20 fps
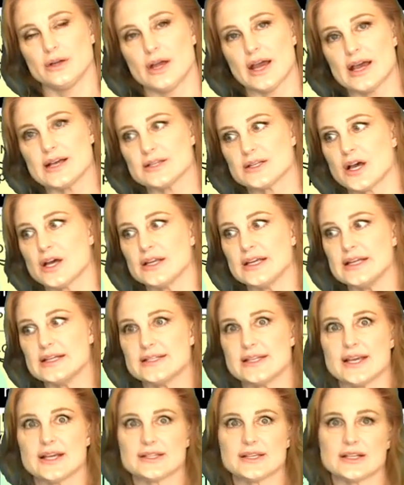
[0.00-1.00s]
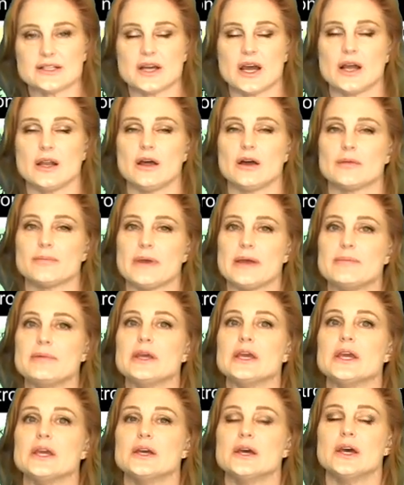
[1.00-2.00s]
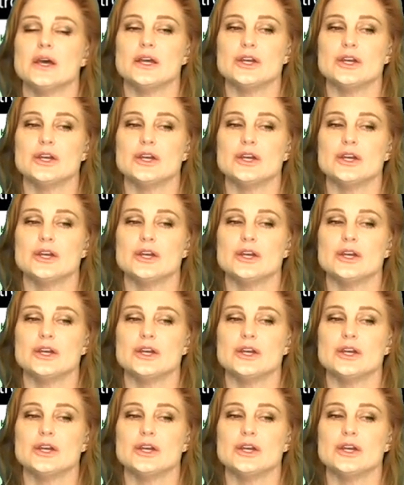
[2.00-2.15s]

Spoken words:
as uneasy as that dialogue may be.